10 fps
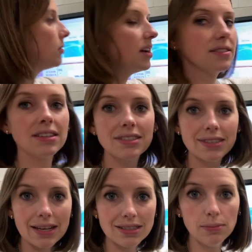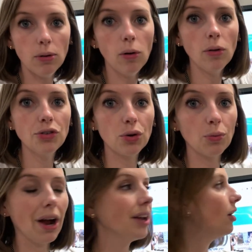be as accessible to
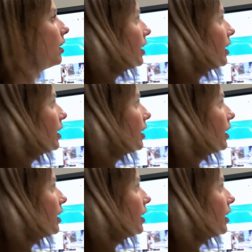write on